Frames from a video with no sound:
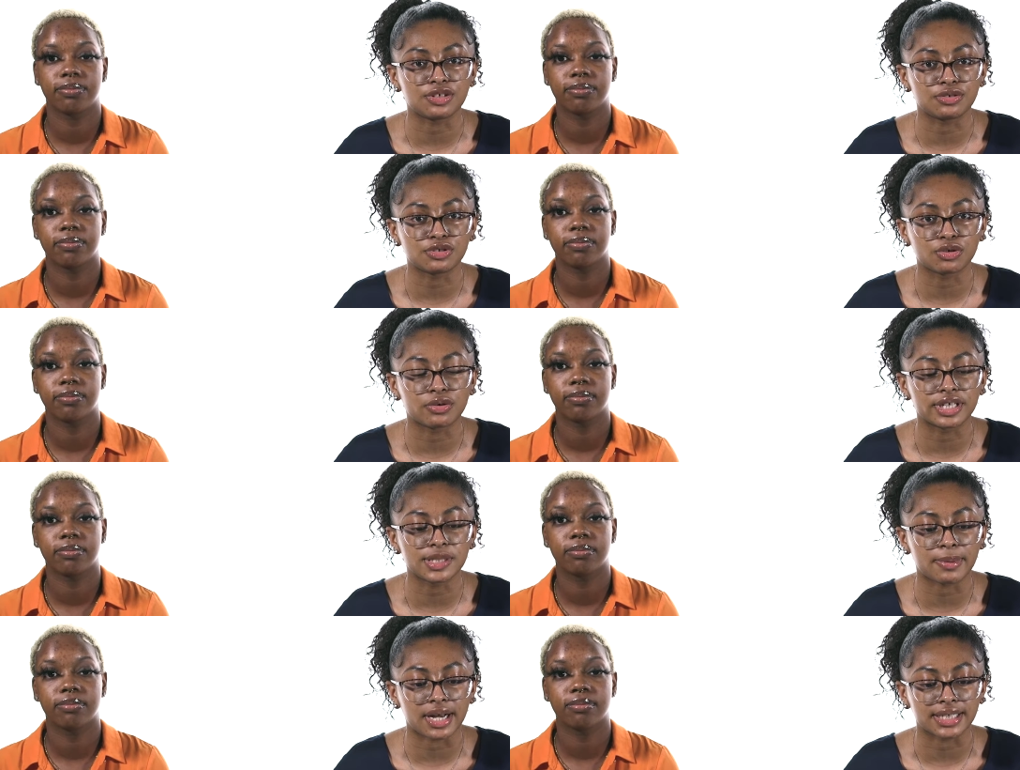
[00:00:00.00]
Speaker 1: News
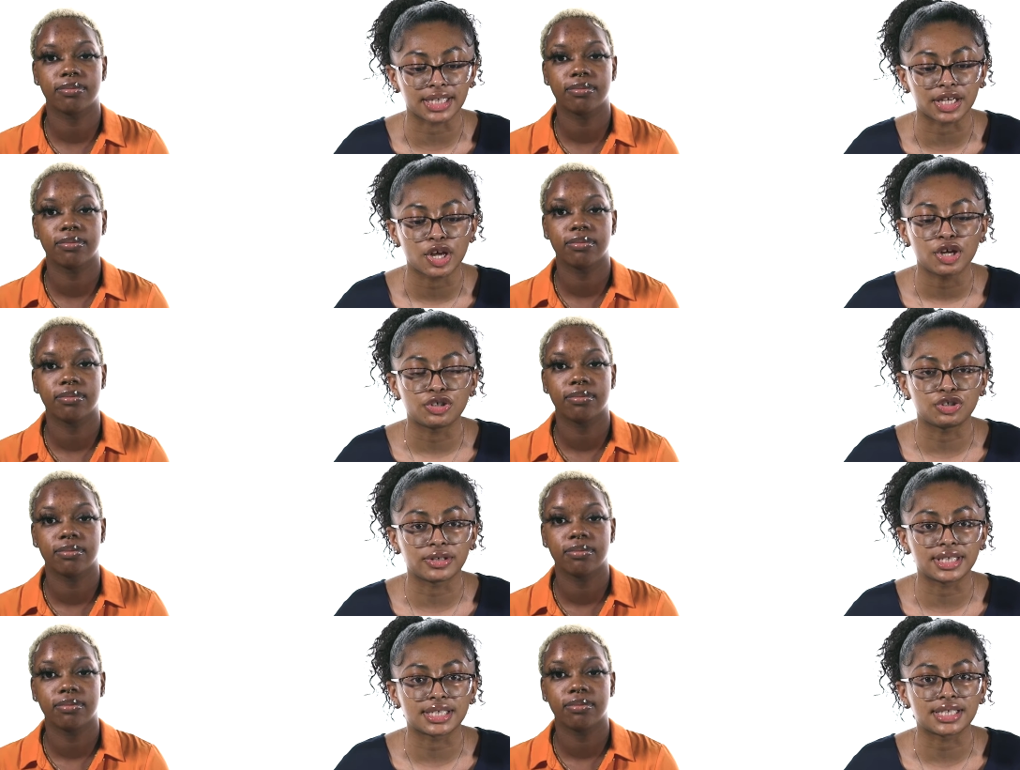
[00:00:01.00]
correspondent,
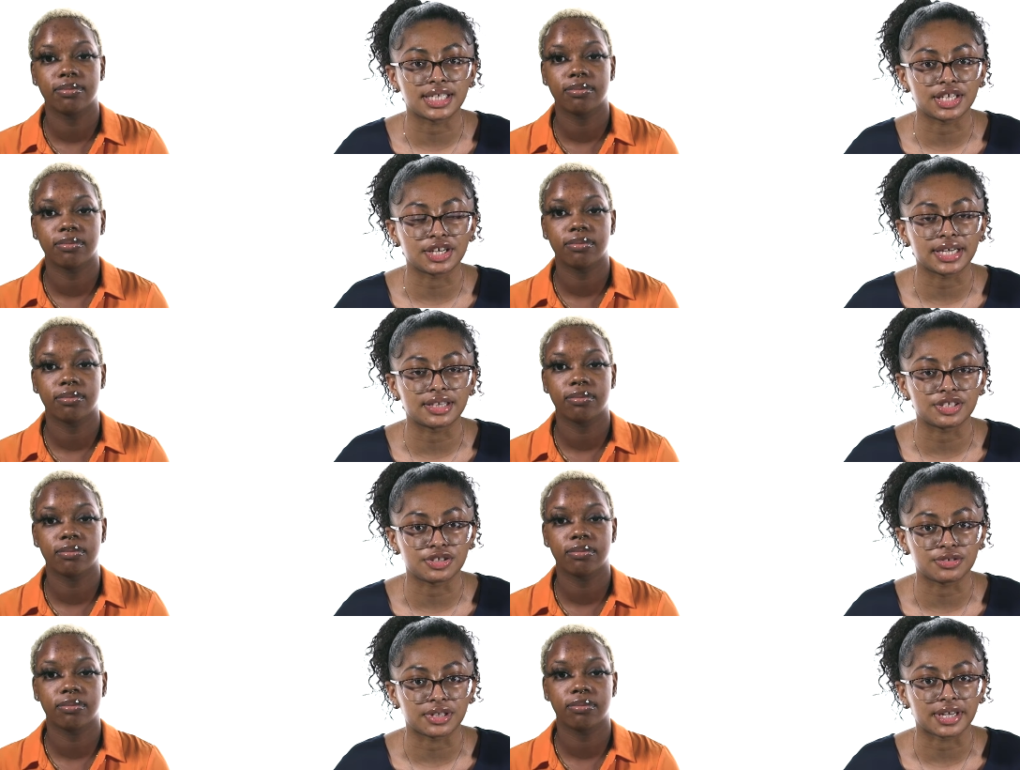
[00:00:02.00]
joined us here in the
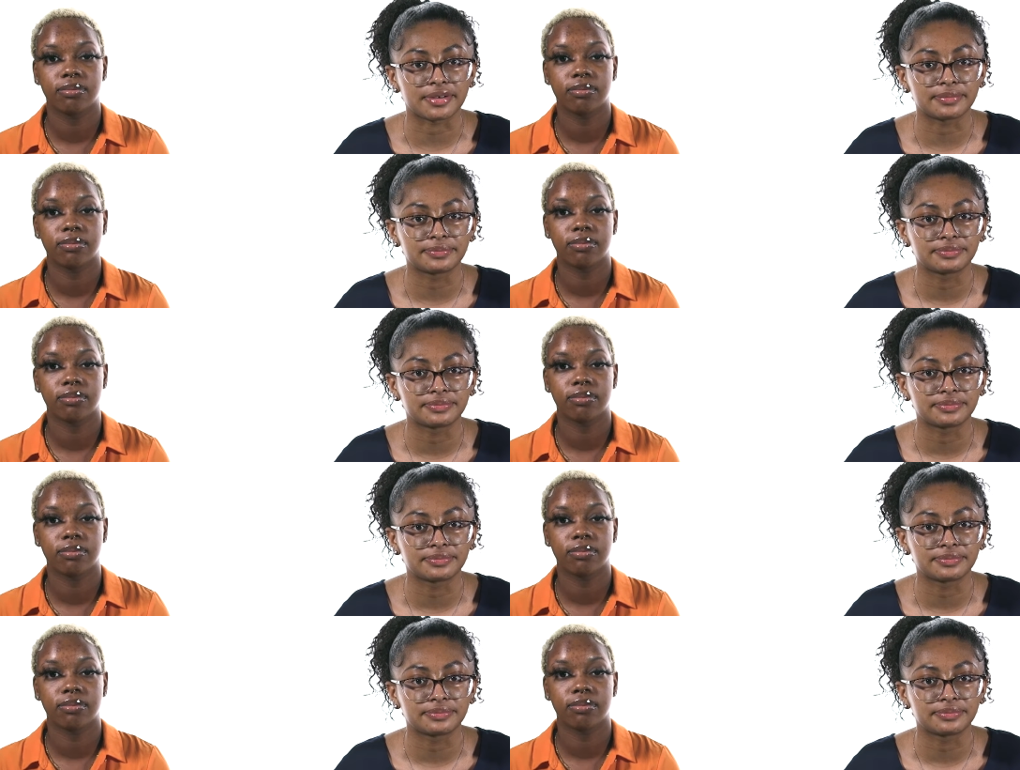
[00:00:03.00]
studio.